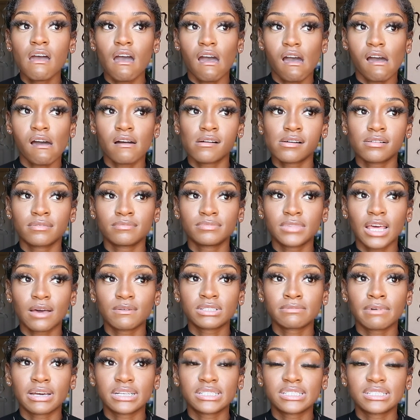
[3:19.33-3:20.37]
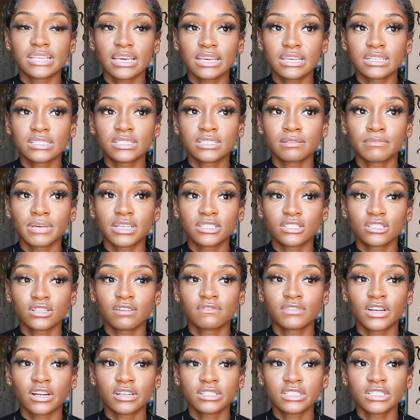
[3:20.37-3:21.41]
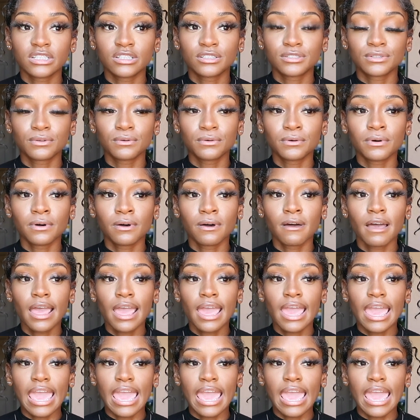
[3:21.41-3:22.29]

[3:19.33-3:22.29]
That was my second semester of nursing school,